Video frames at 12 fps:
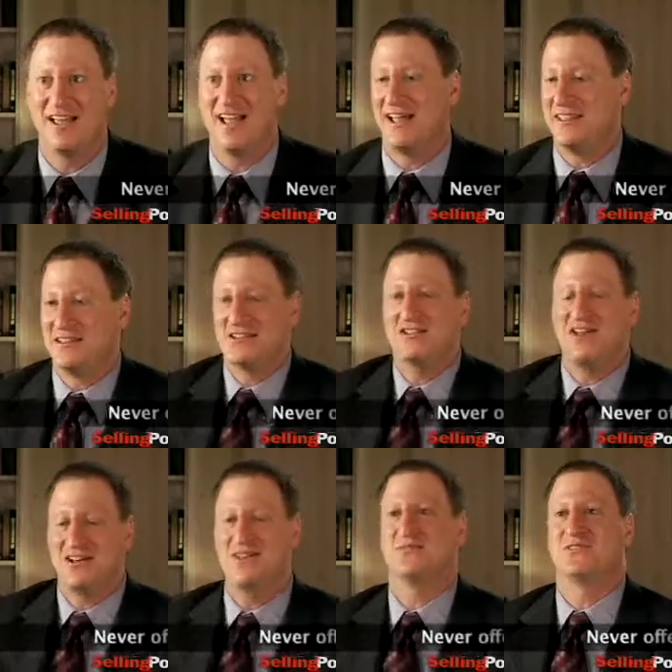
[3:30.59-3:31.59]
And they just
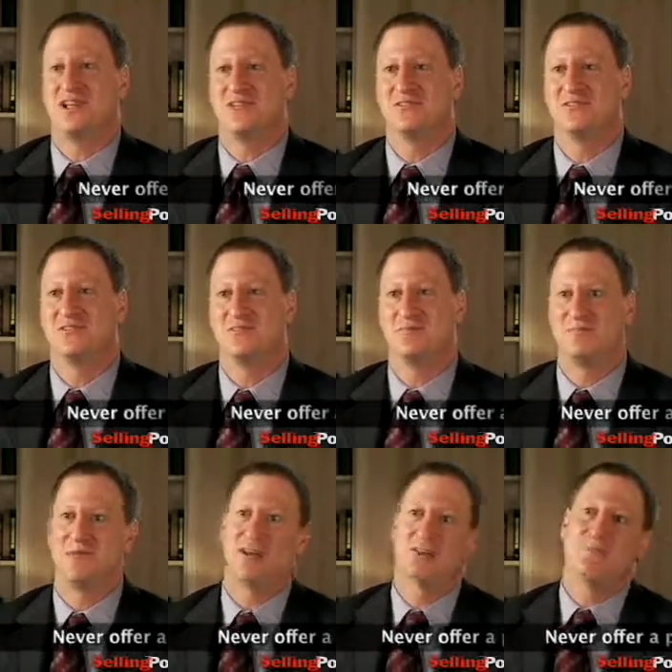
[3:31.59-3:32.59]
kill themselves
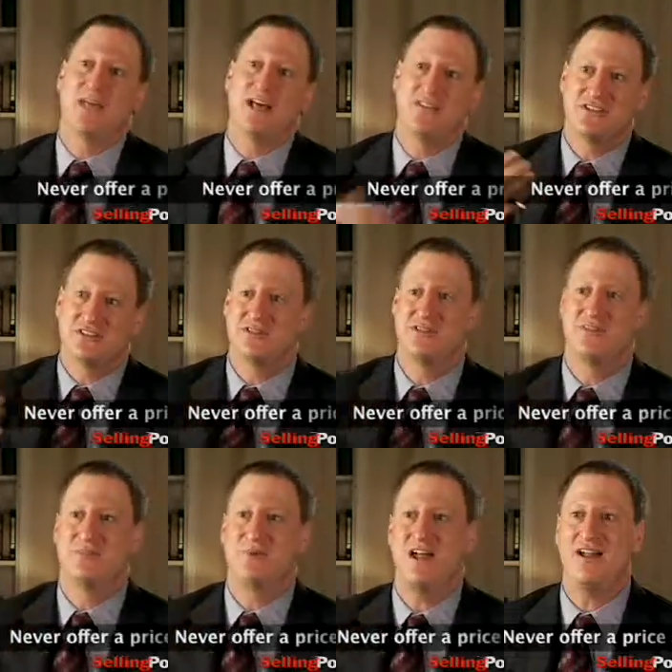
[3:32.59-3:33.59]
because what that signals to
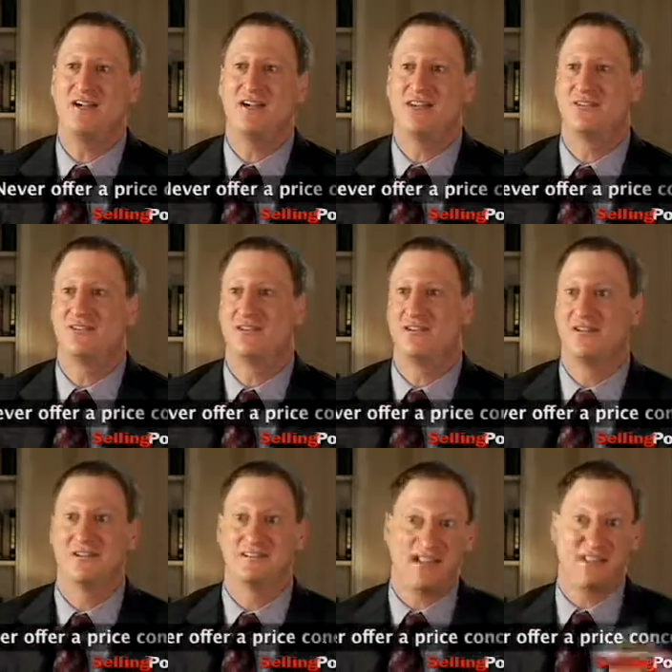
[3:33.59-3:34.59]
the buyer is
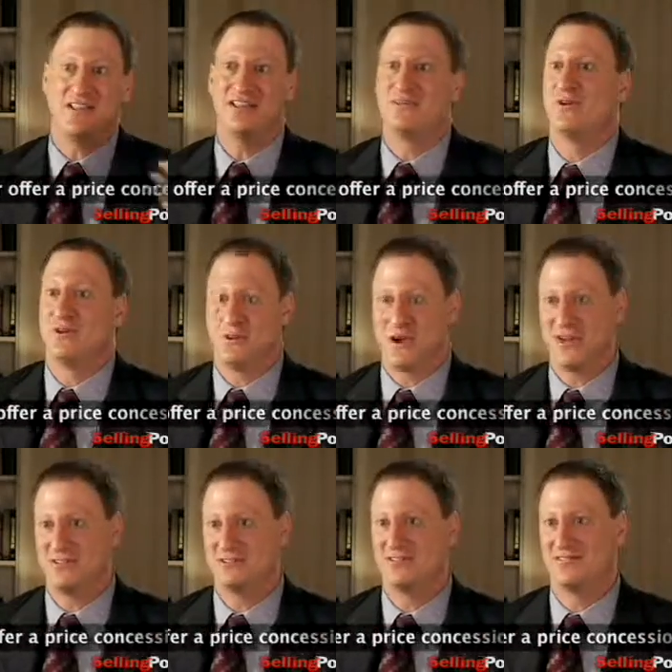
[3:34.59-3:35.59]
that's not the real
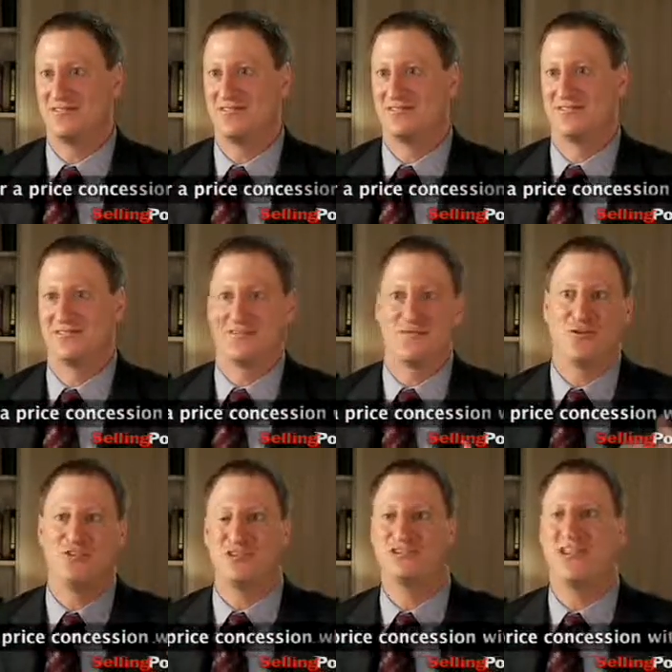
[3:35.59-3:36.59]
price. The
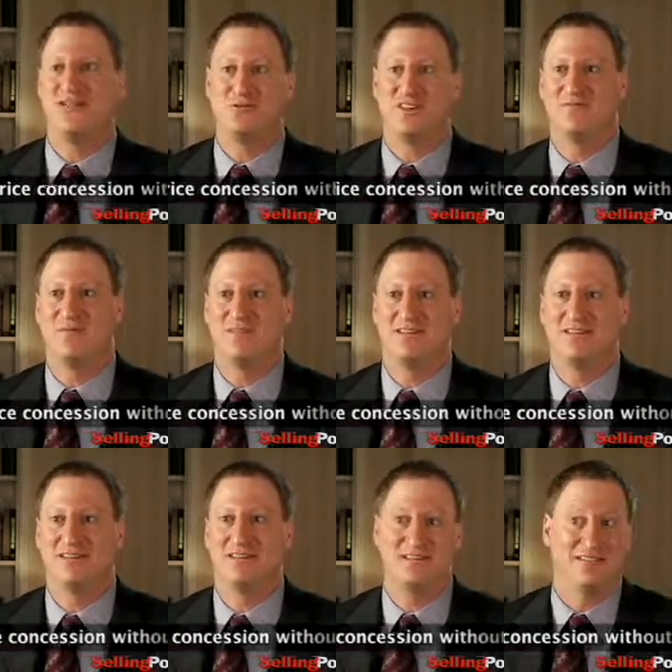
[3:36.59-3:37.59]
first discount you give me
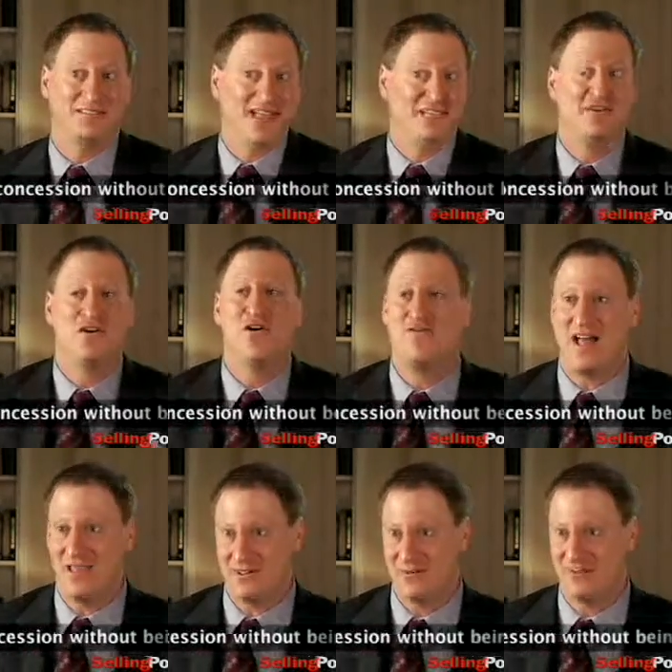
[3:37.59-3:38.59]
has no
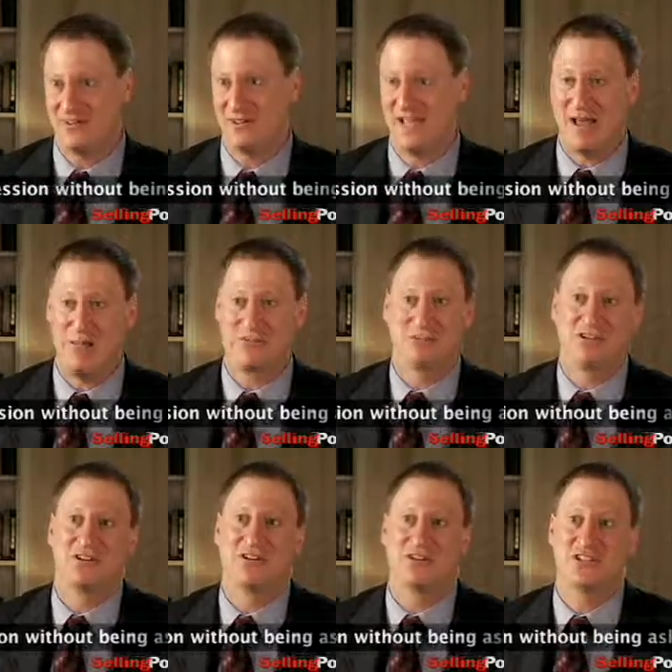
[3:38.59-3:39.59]
value, and we'll start
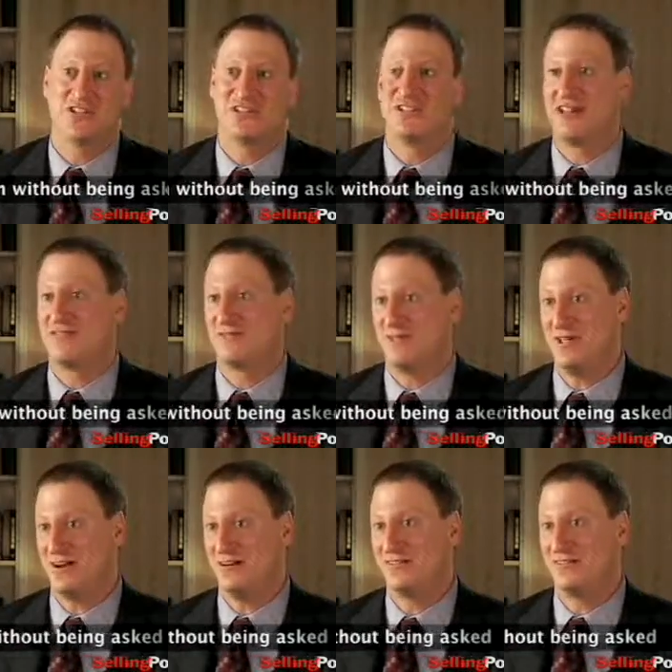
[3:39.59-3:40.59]
negotiating down from there.